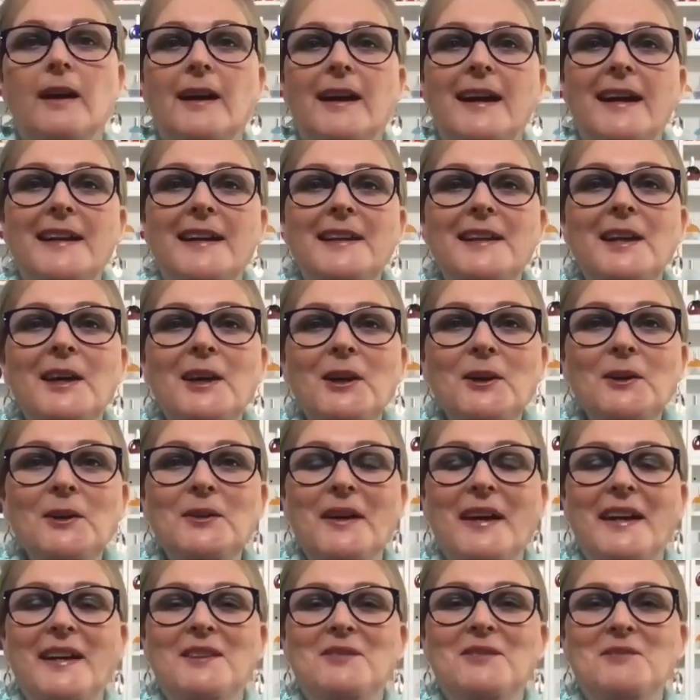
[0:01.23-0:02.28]
Hello
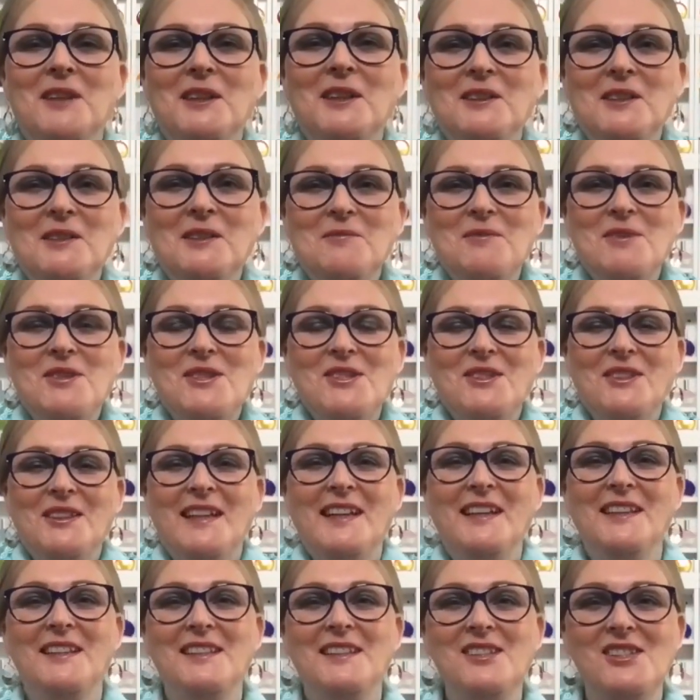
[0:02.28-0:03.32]
and welcome to
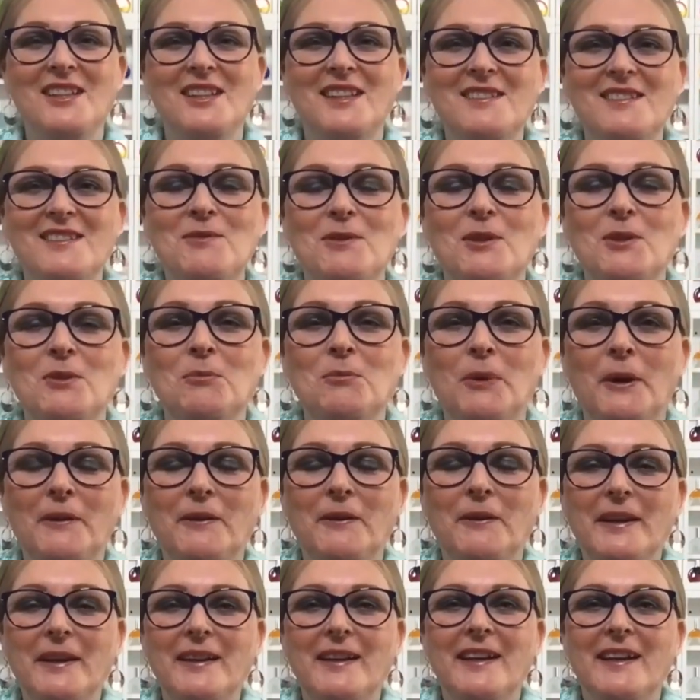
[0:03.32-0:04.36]
Color Chats with
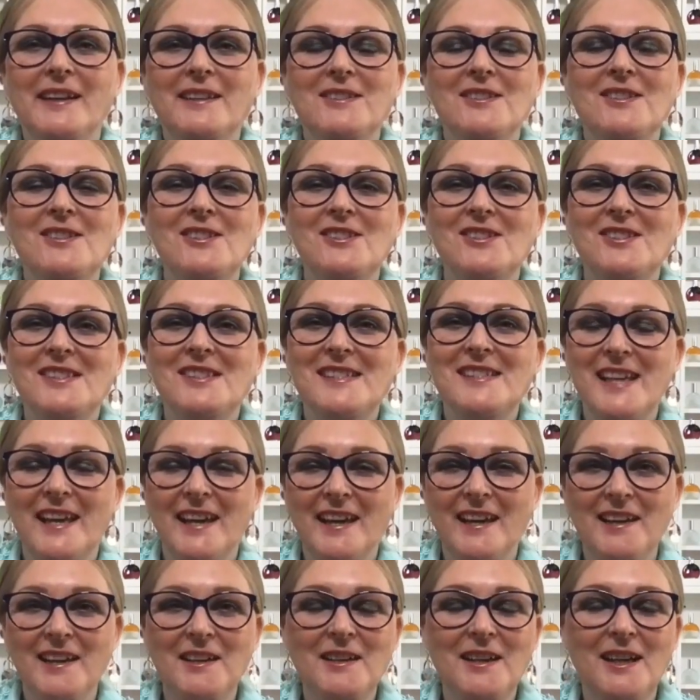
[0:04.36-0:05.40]
Moira. And
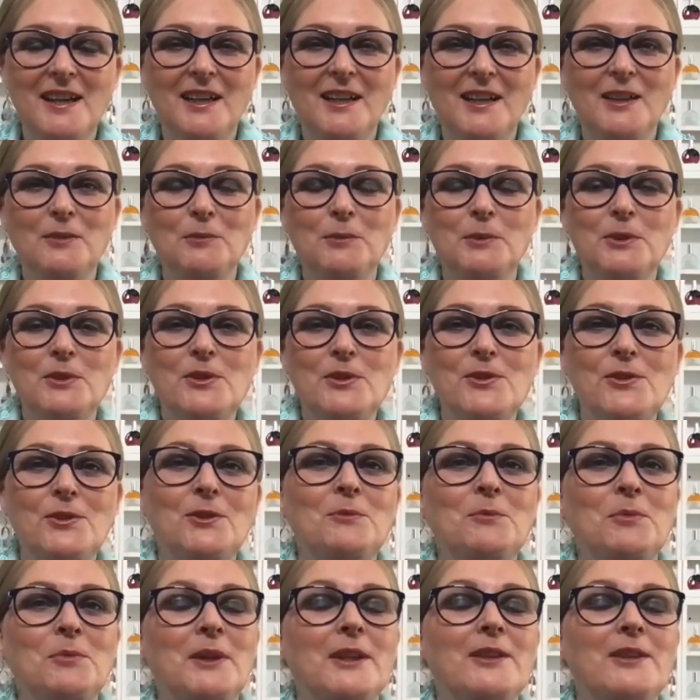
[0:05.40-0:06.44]
today I will
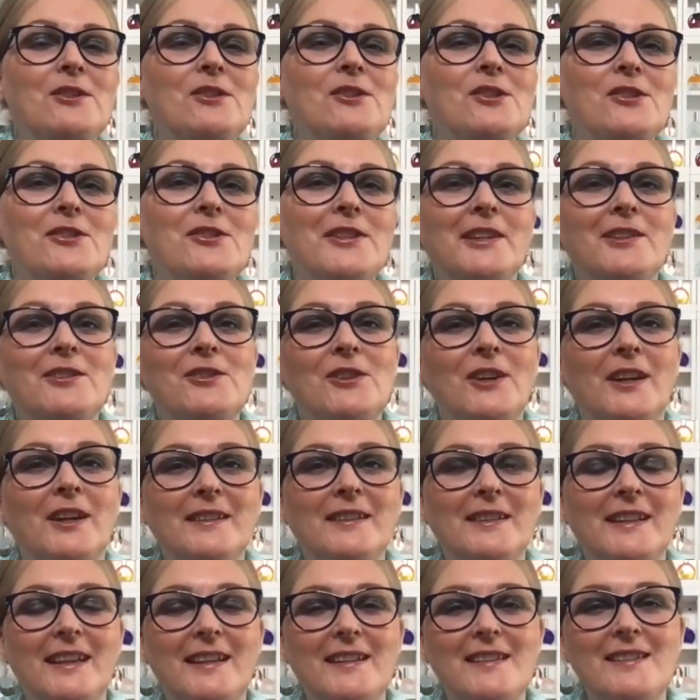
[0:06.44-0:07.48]
soon be introducing to our
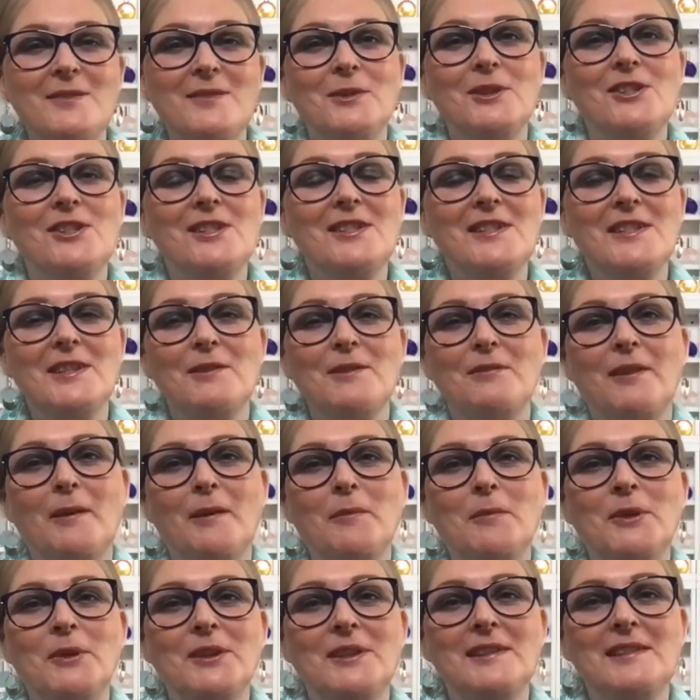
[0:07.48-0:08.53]
guest, which is the
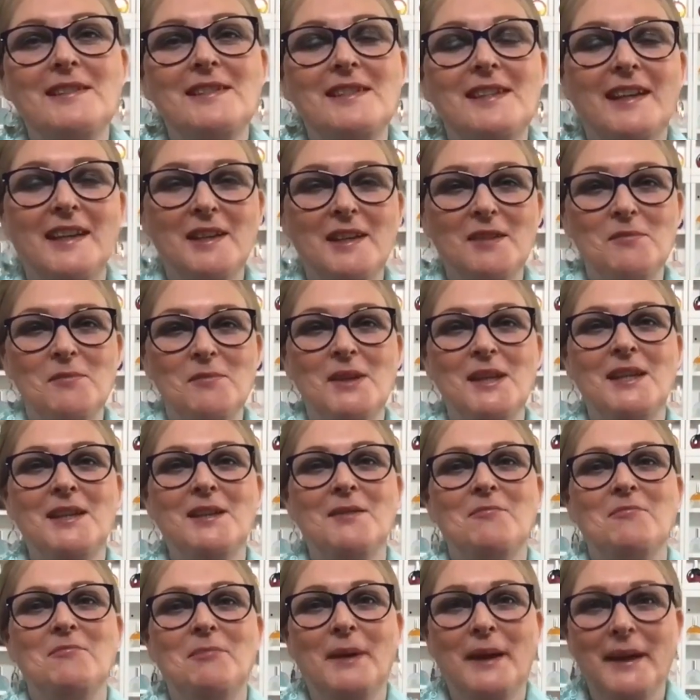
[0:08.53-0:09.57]
fabulous Amy
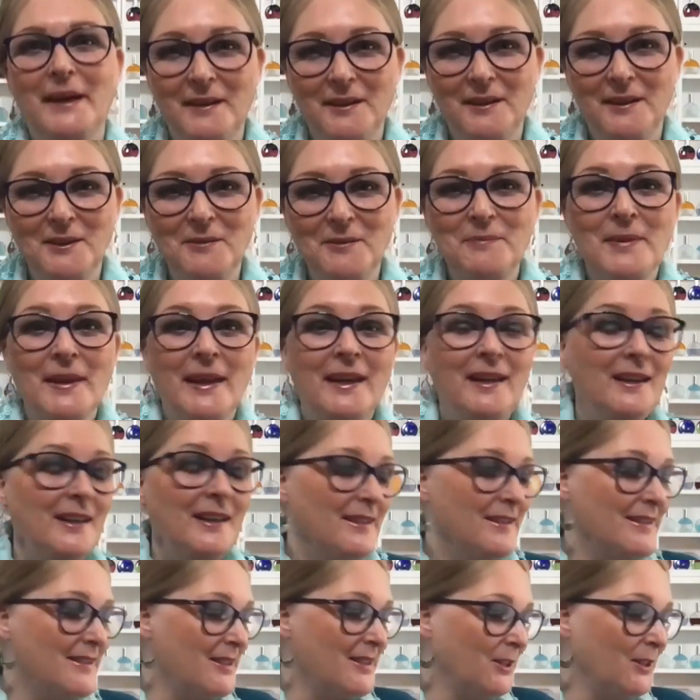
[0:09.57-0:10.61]
Bell.
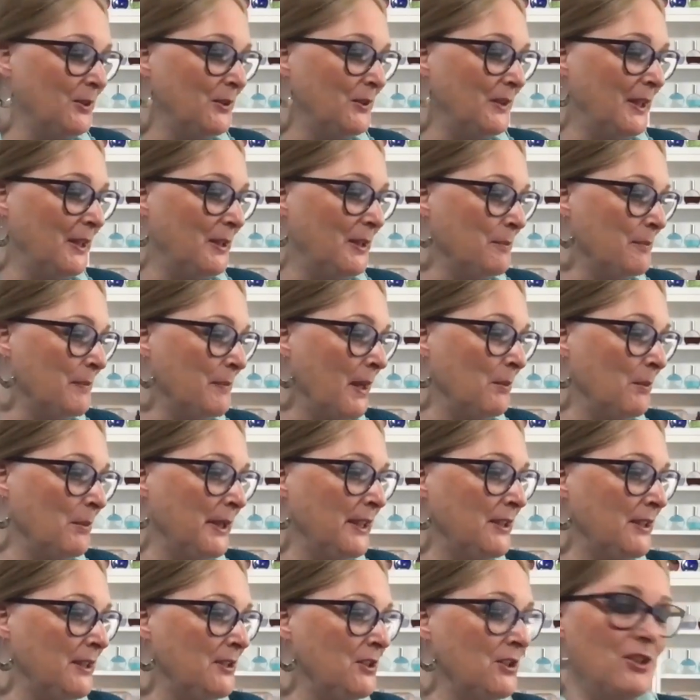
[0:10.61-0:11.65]
So um, I'm
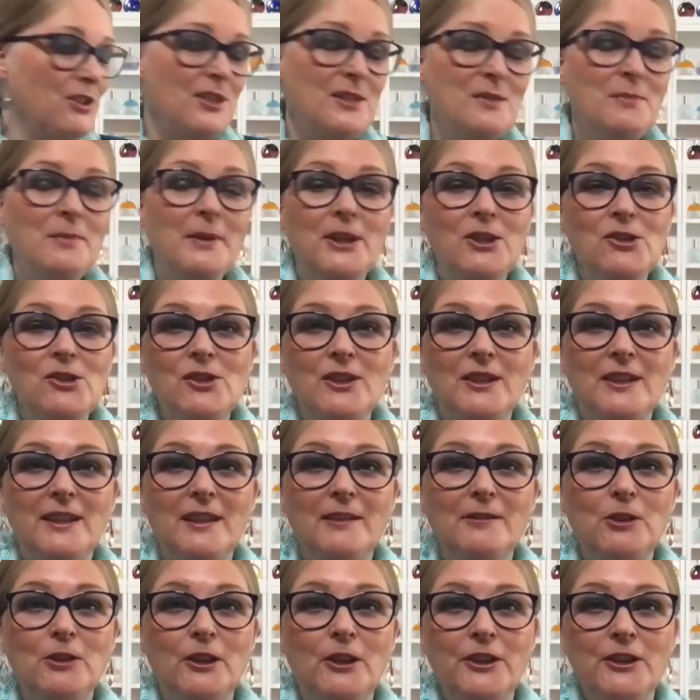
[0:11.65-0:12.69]
going to just make sure that
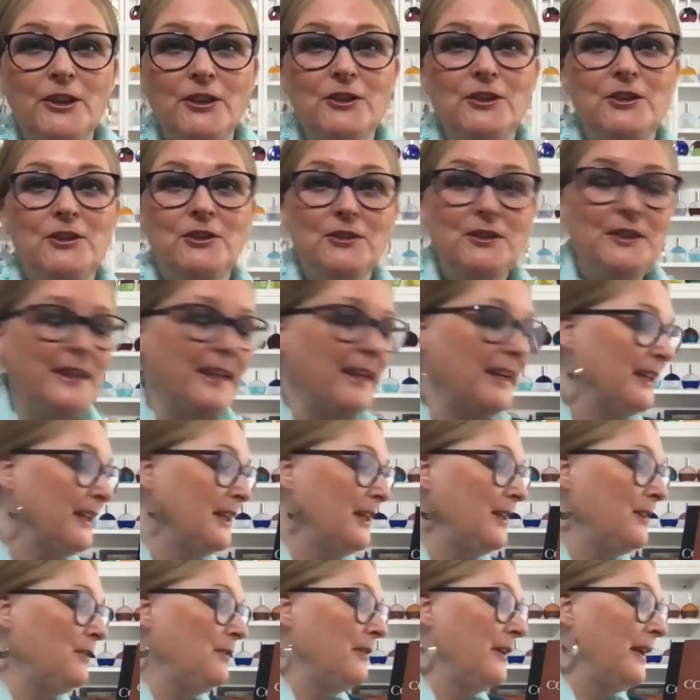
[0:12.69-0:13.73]
I've got you
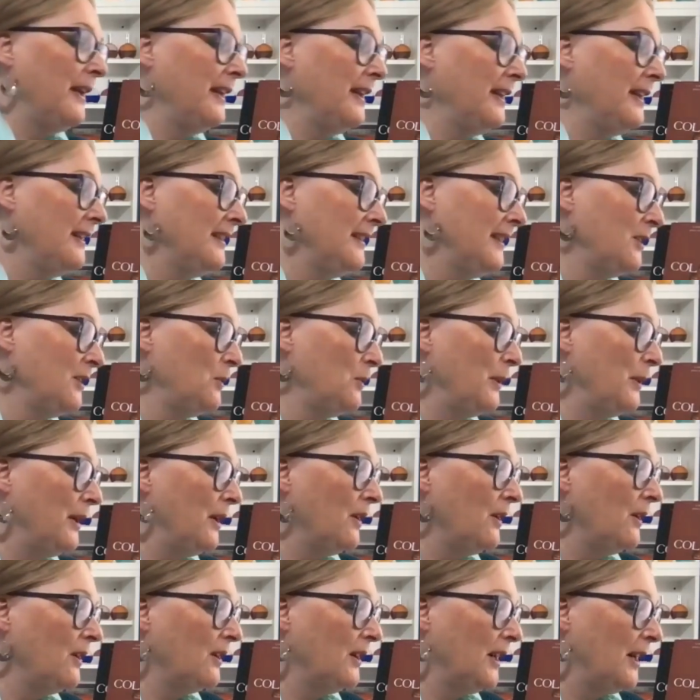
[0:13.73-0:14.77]
live and that we
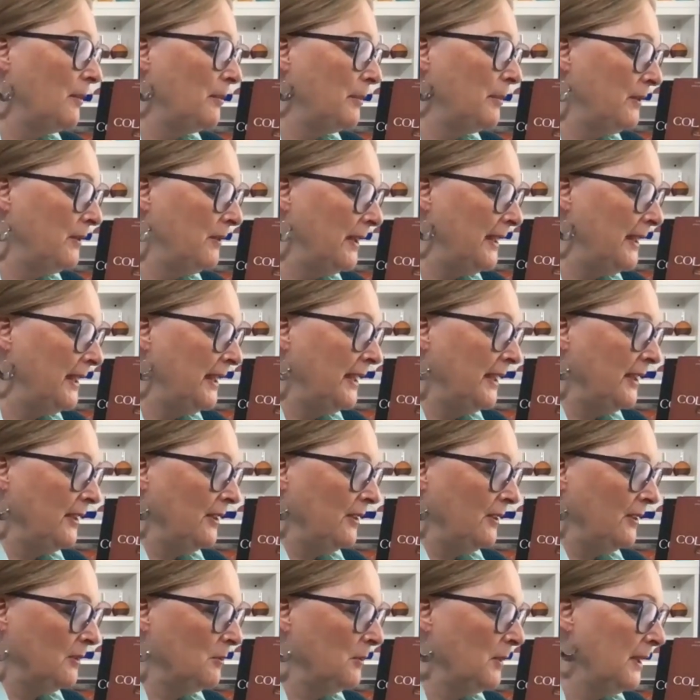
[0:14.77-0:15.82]
are up and running here
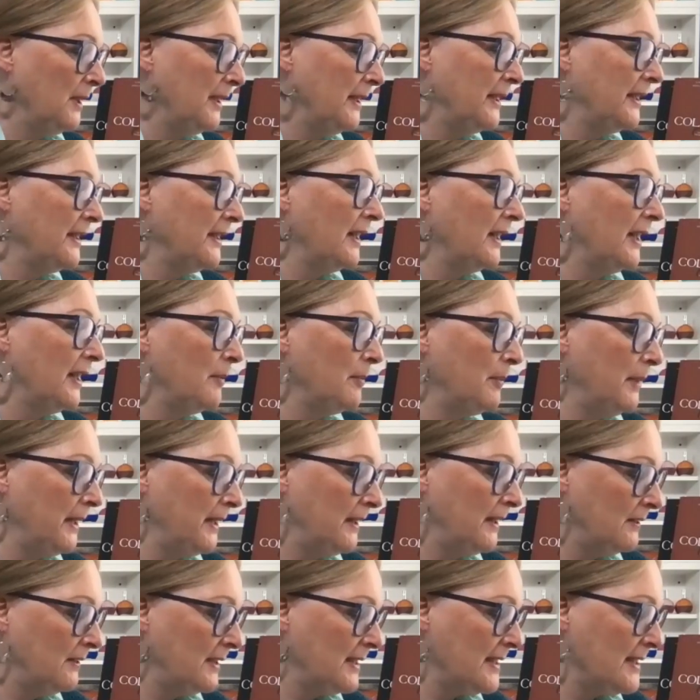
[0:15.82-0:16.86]
on my
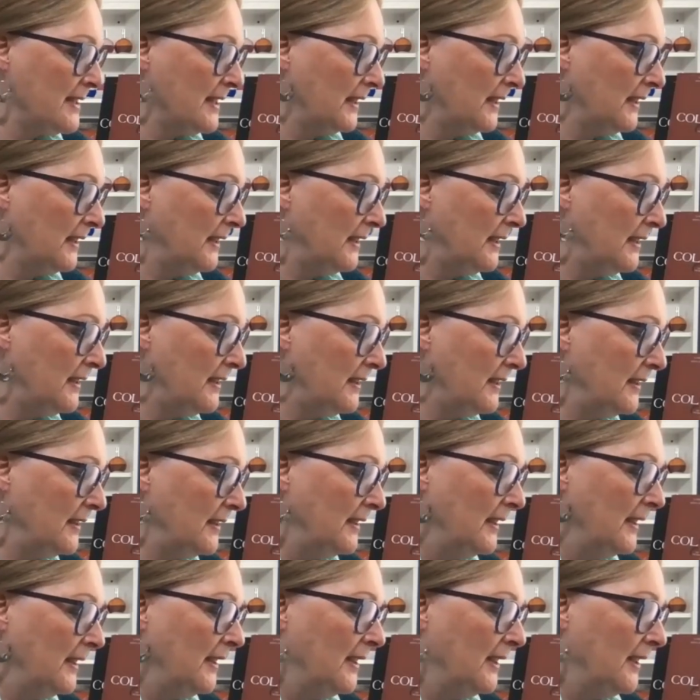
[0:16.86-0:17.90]
iPad on the side,
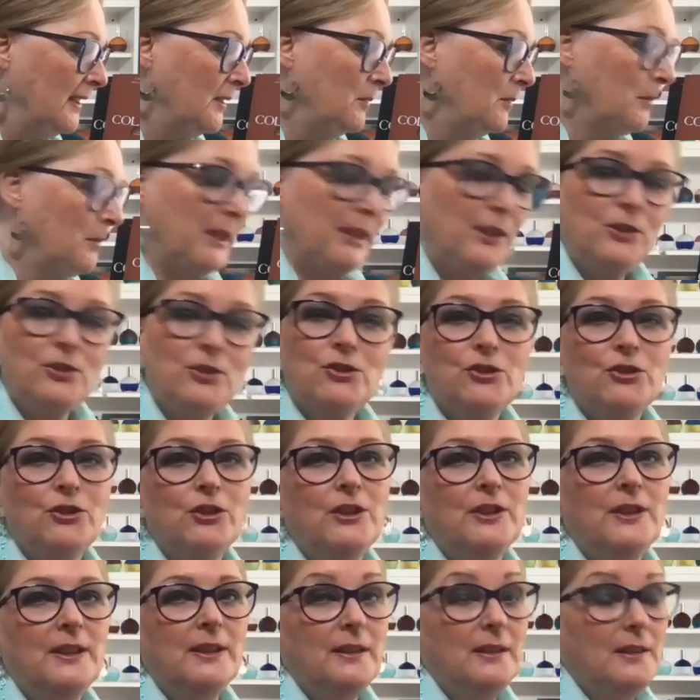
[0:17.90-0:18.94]
making
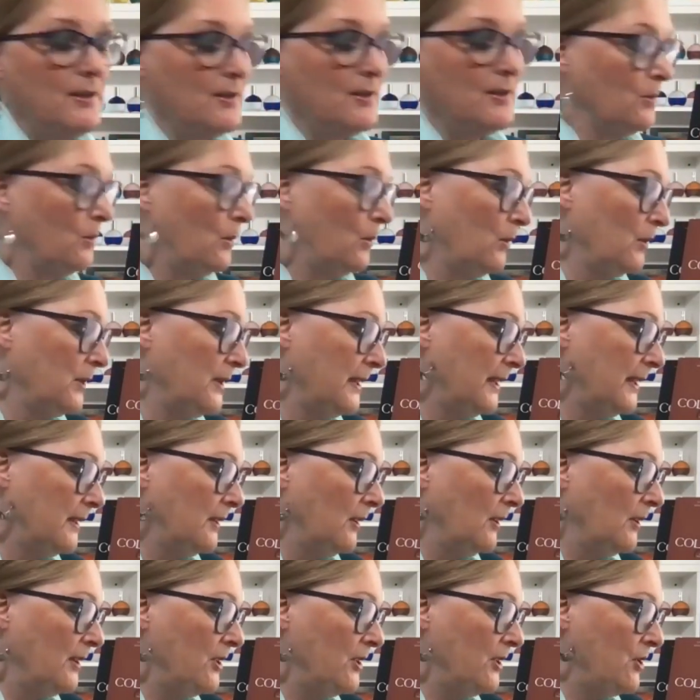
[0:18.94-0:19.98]
sure that this
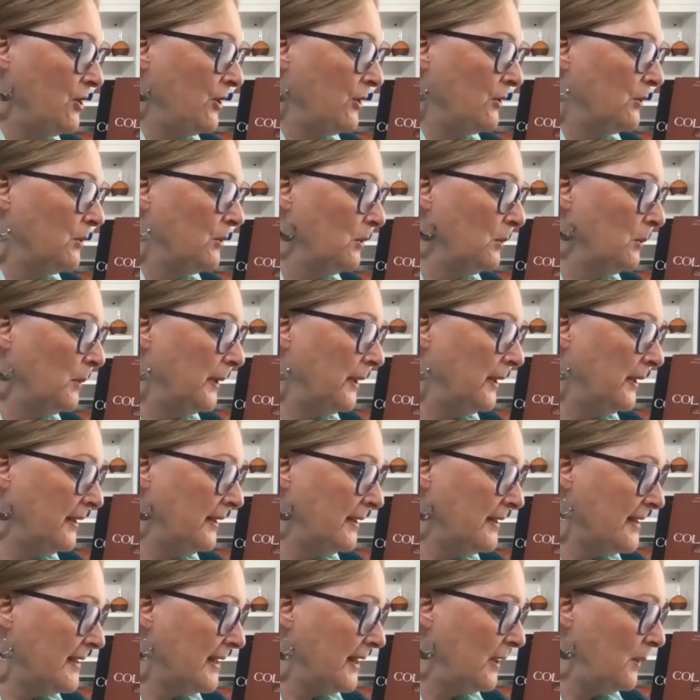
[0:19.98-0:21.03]
technology all
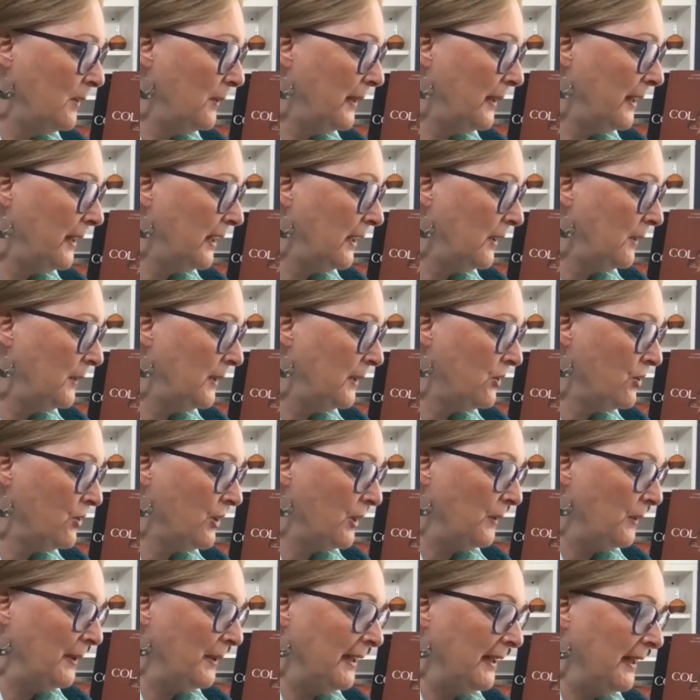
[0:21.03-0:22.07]
works. There we go. It's
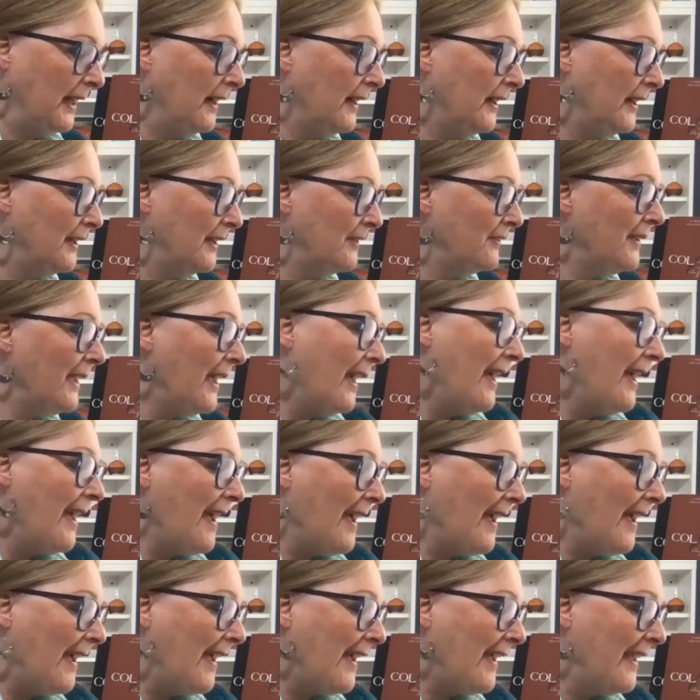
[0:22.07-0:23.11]
showing live.
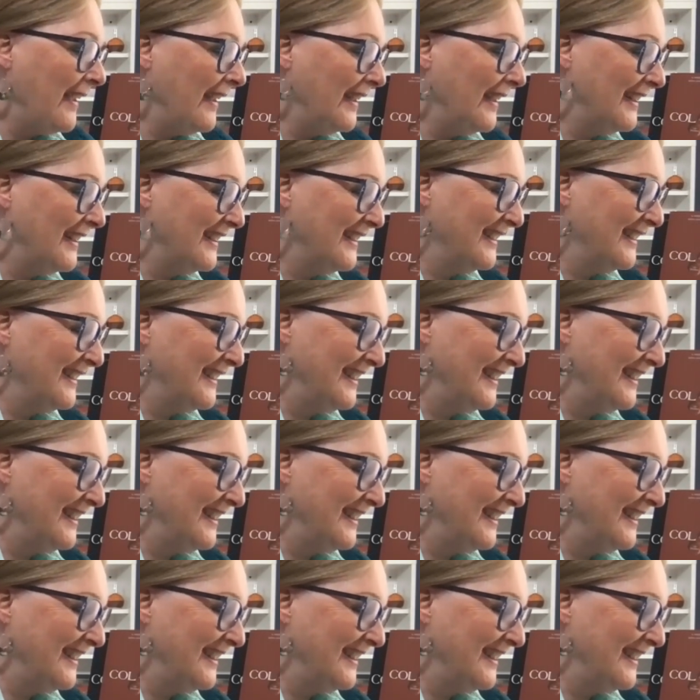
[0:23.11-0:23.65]
Yay.